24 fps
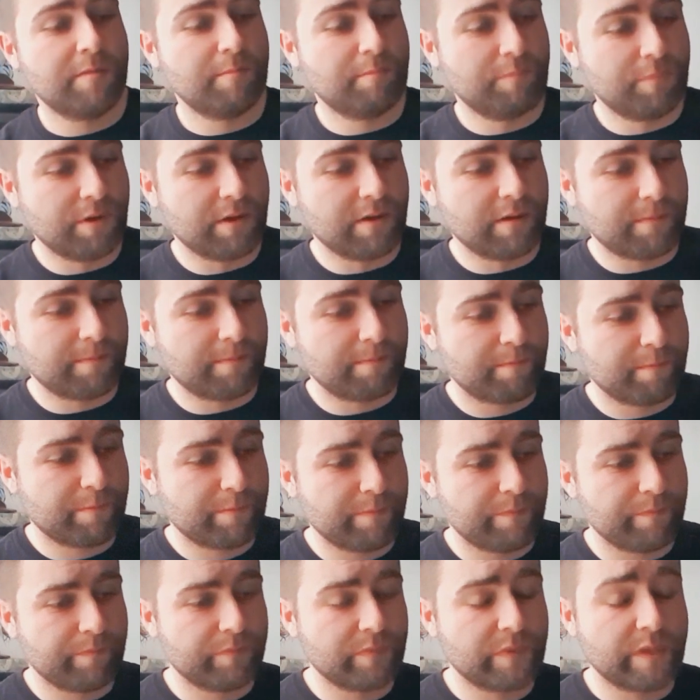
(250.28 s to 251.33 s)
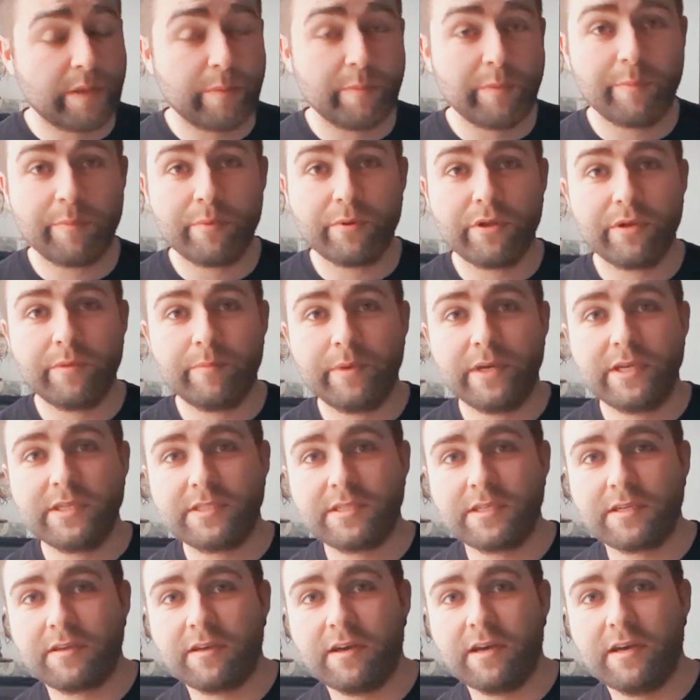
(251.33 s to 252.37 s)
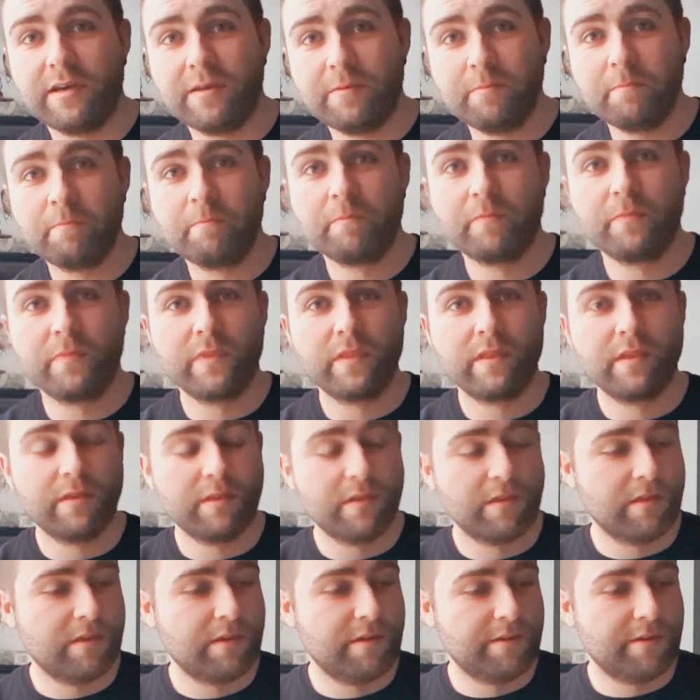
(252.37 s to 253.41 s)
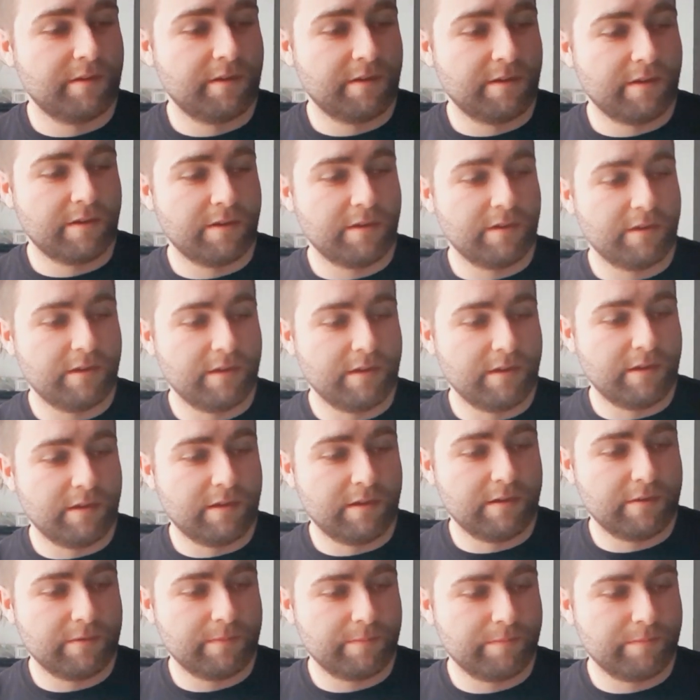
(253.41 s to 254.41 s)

but I'm a pretty basic guy. Uh,